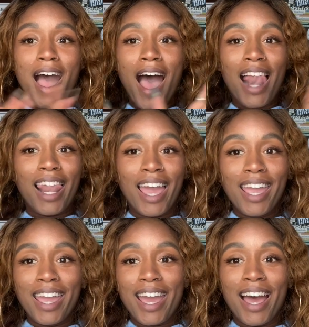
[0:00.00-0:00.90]
I
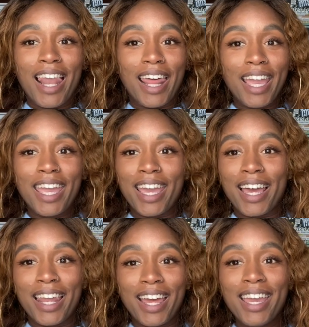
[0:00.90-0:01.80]
like it, I like it,
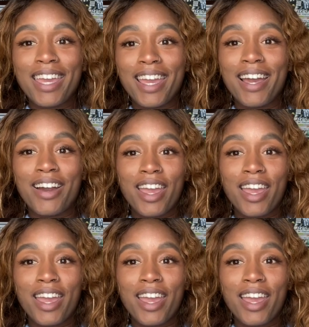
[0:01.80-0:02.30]
I like it.